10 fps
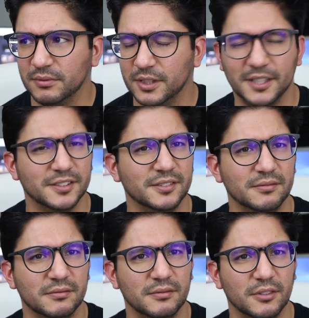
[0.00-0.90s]
this
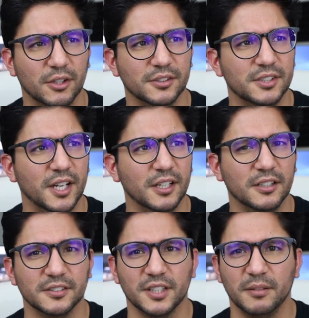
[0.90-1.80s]
Thursday,
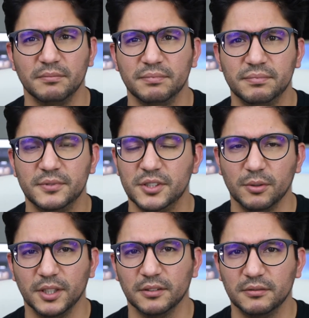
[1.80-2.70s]
because I'm
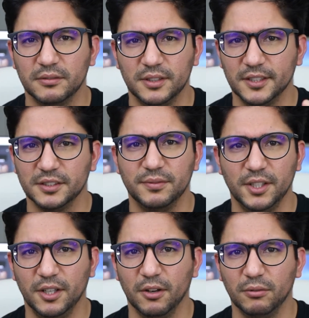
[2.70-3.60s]
doing this
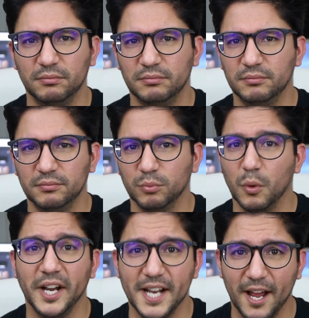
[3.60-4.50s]
video
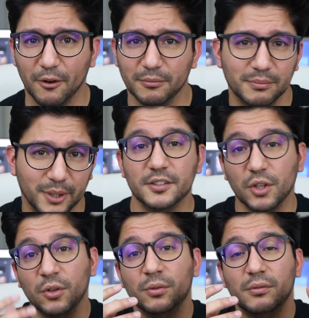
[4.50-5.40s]
right now.
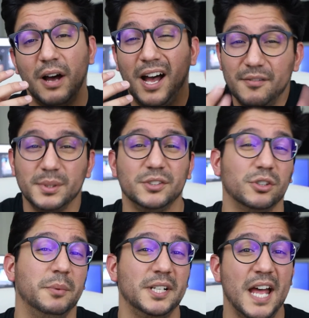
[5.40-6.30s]
So I've been
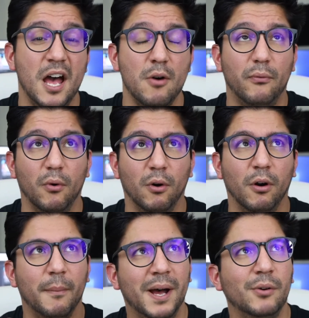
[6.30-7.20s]
streaming now for
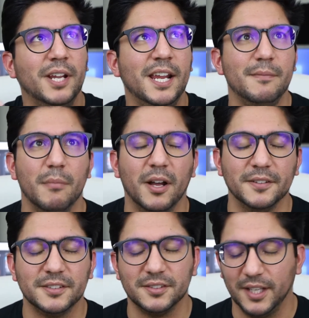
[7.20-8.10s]
about 8
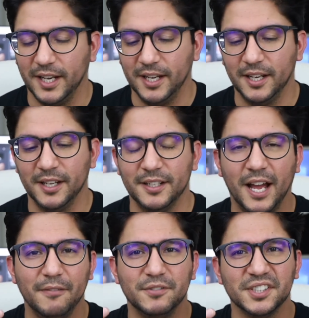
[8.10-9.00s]
months, and
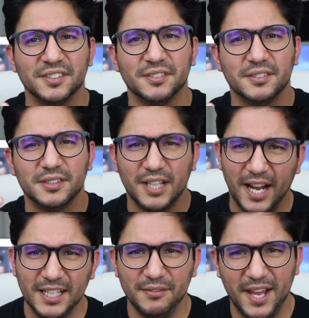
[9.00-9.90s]
I've just
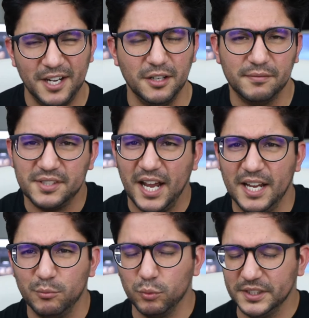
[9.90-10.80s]
kind of had enough
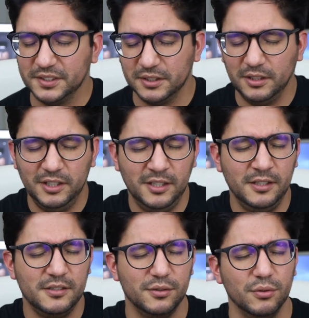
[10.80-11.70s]
time
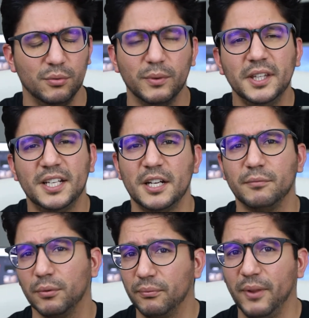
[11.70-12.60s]
recently to really kind
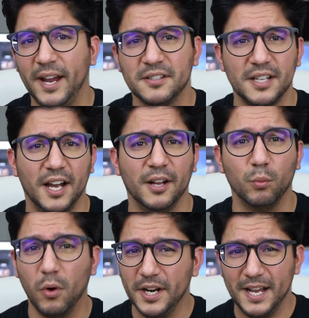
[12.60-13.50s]
of reflect
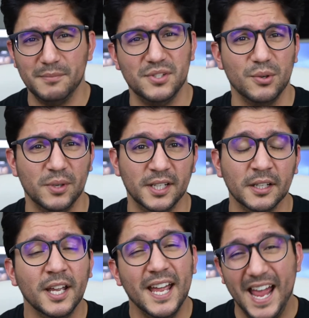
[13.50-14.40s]
on what I'm
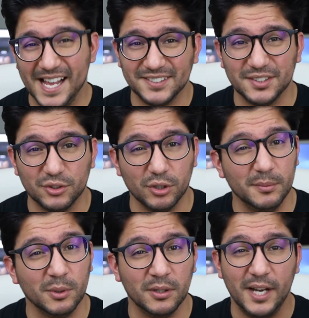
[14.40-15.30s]
doing as a
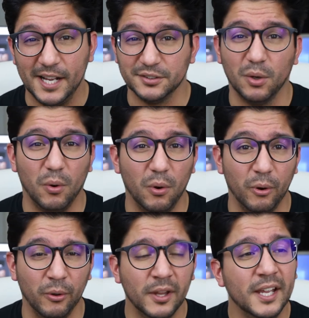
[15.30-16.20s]
streamer as a
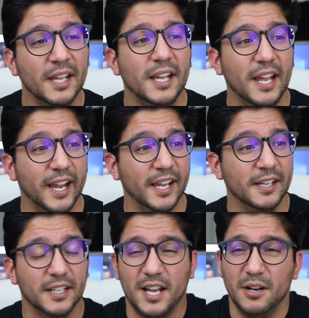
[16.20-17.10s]
whole,
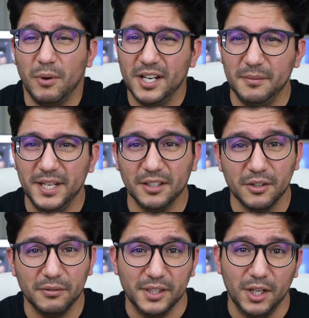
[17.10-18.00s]
and I kind of wanted to make a
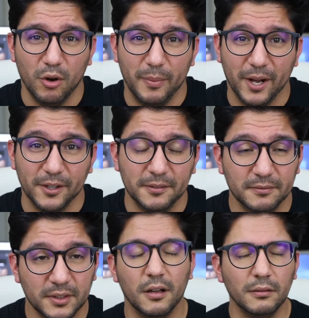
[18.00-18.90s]
little video about it. A
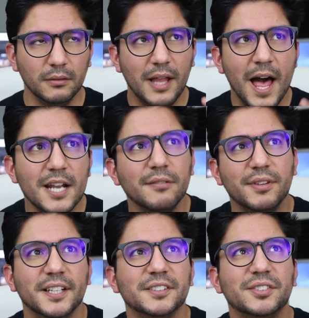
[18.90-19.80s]
lot of
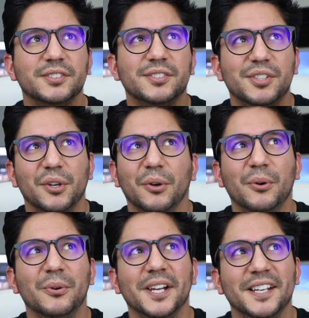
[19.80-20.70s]
this
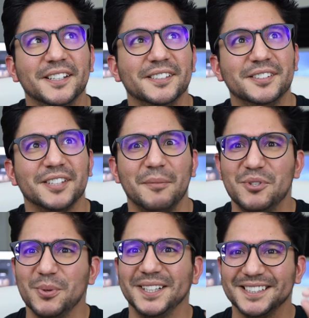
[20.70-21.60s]
too is I'm
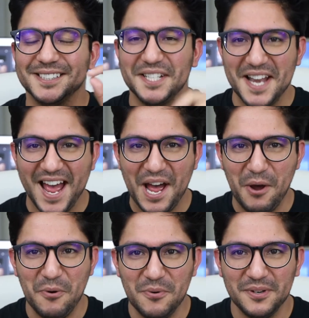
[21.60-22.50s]
doing this
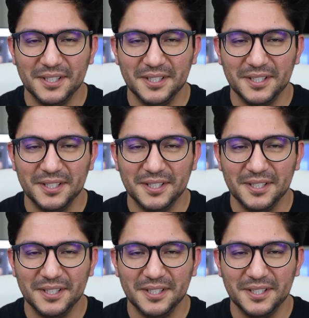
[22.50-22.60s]
now